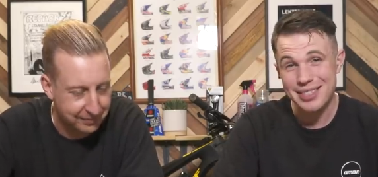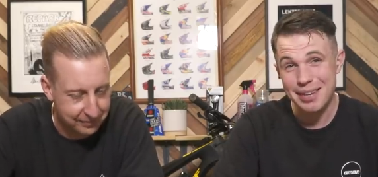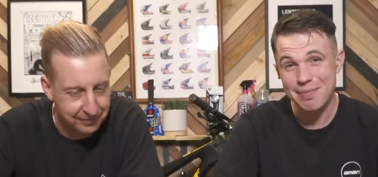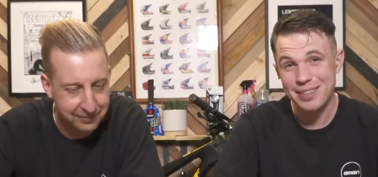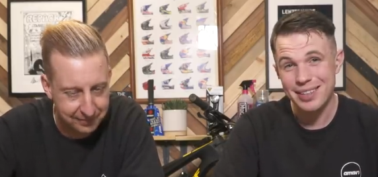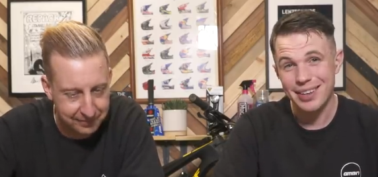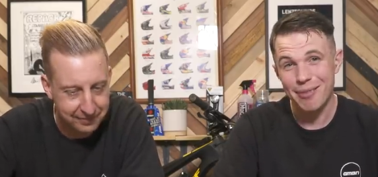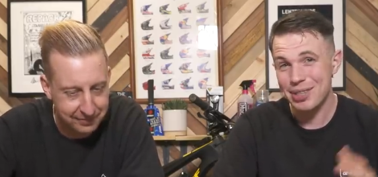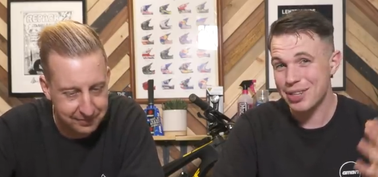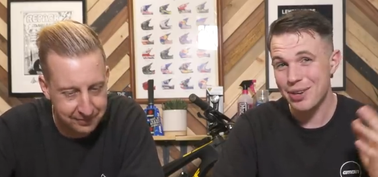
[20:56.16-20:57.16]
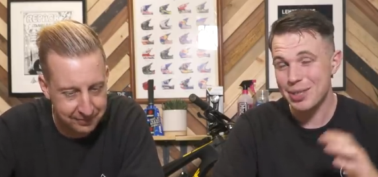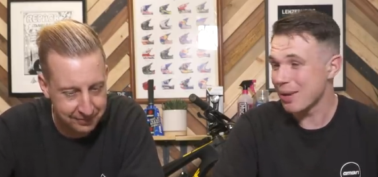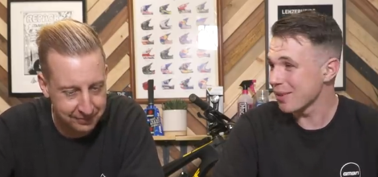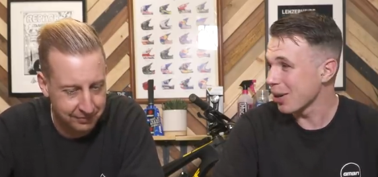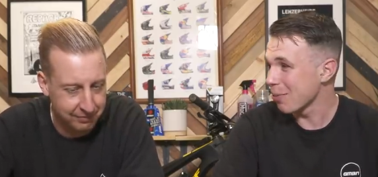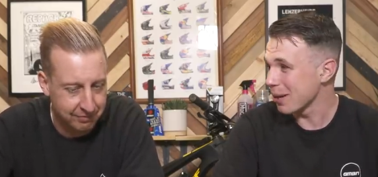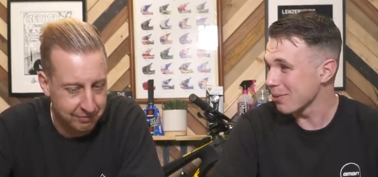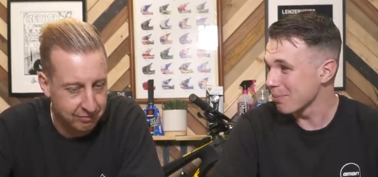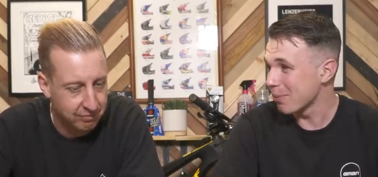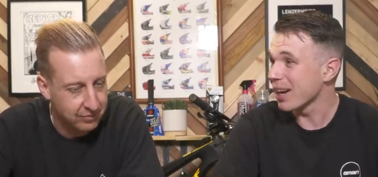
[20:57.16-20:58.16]
Speaker 1: same. Which I know is a bit of a cop
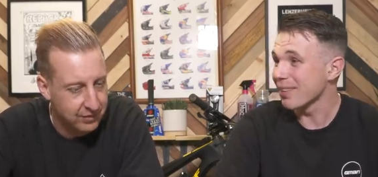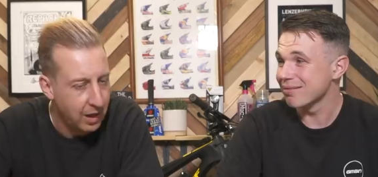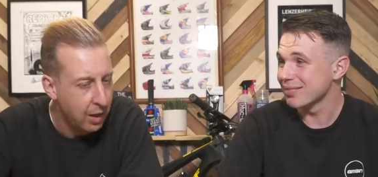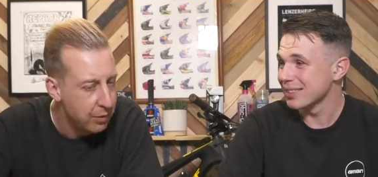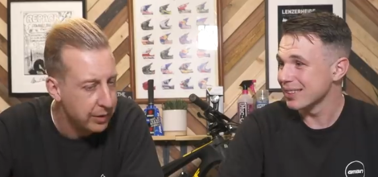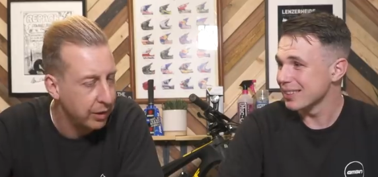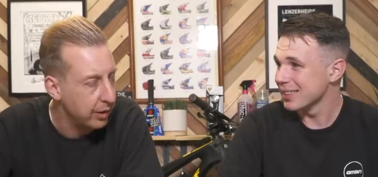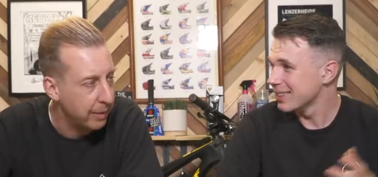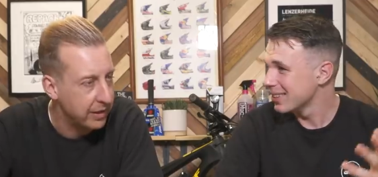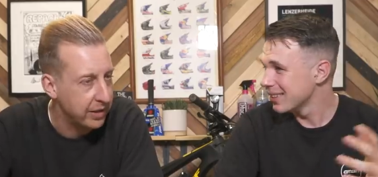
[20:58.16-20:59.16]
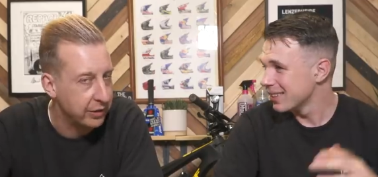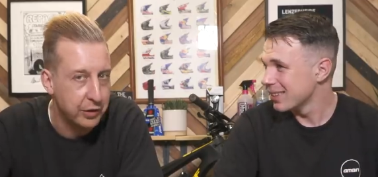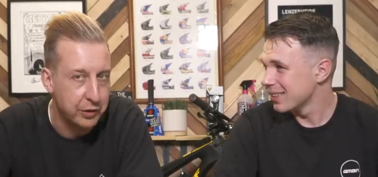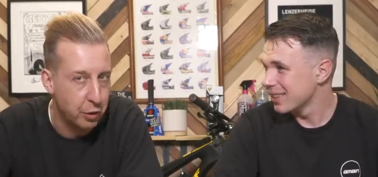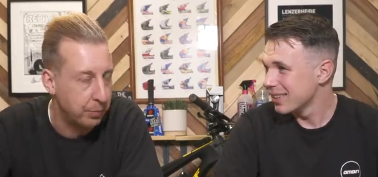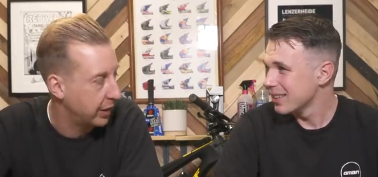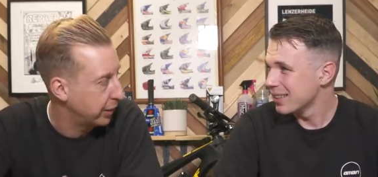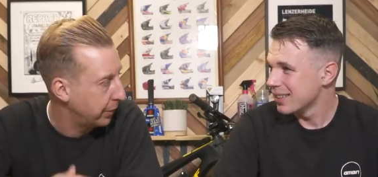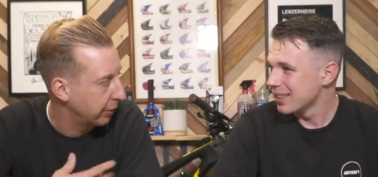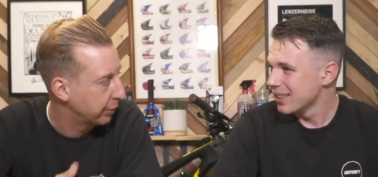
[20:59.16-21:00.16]
out,
Speaker 2: but I no, it kind of makes sense. You can chop and
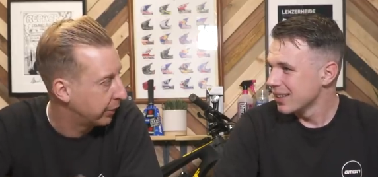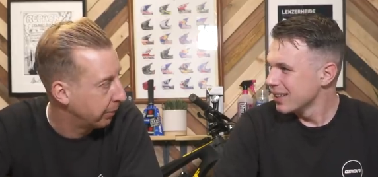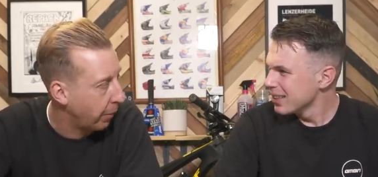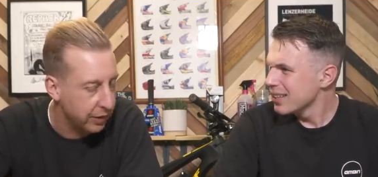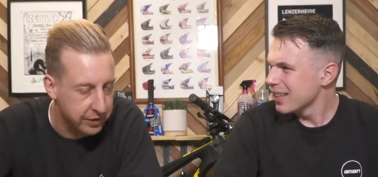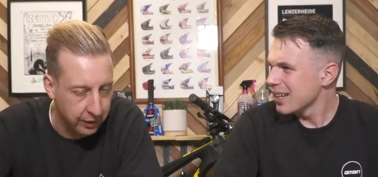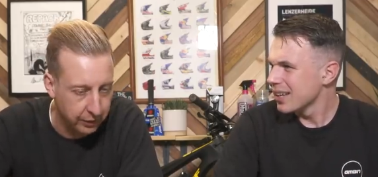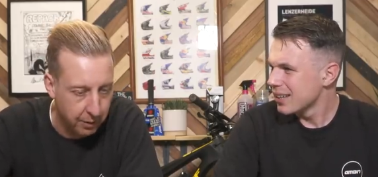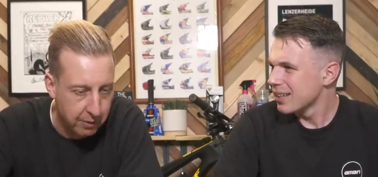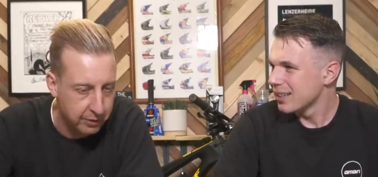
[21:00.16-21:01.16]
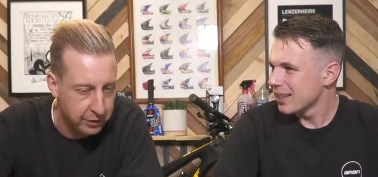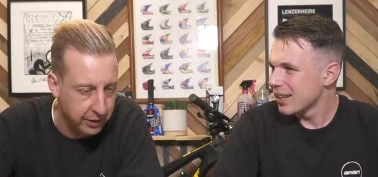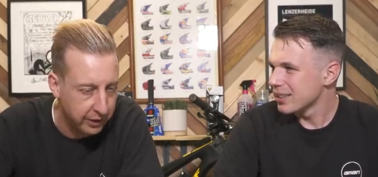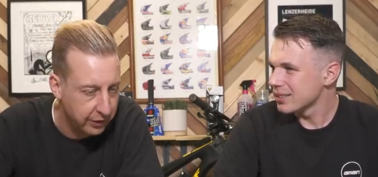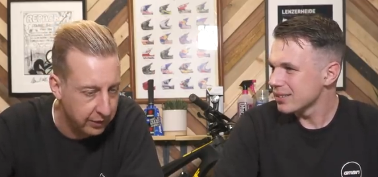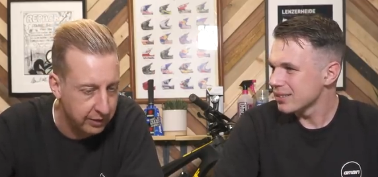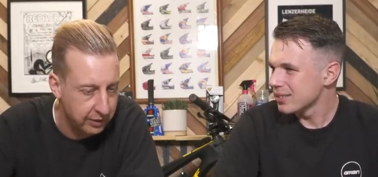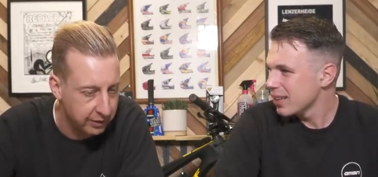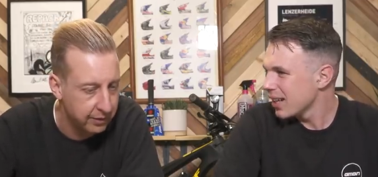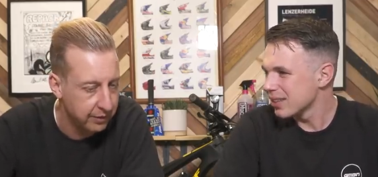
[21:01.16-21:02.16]
change wheels between bikes yeah. as well as you need to.
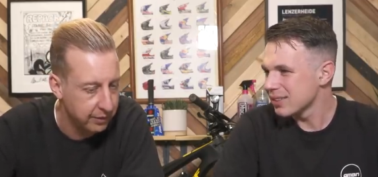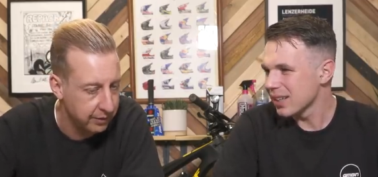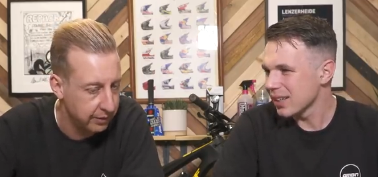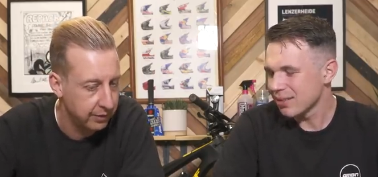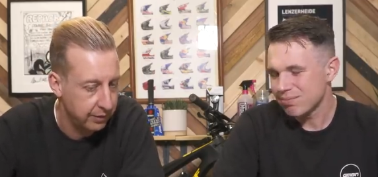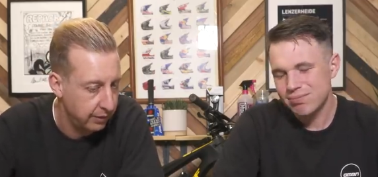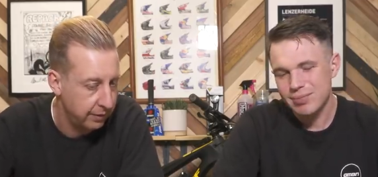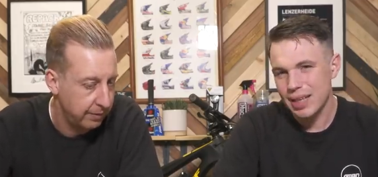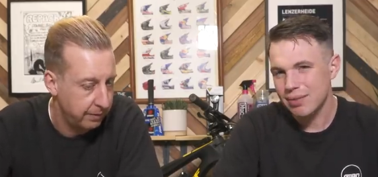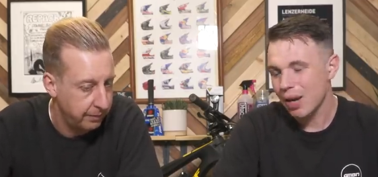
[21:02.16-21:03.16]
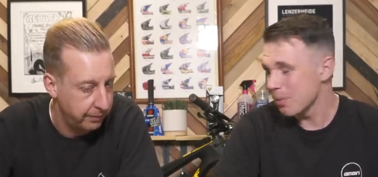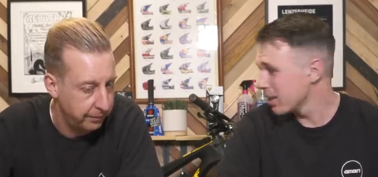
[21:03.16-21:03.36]
Speaker 1: Yeah, and it's like yeah, I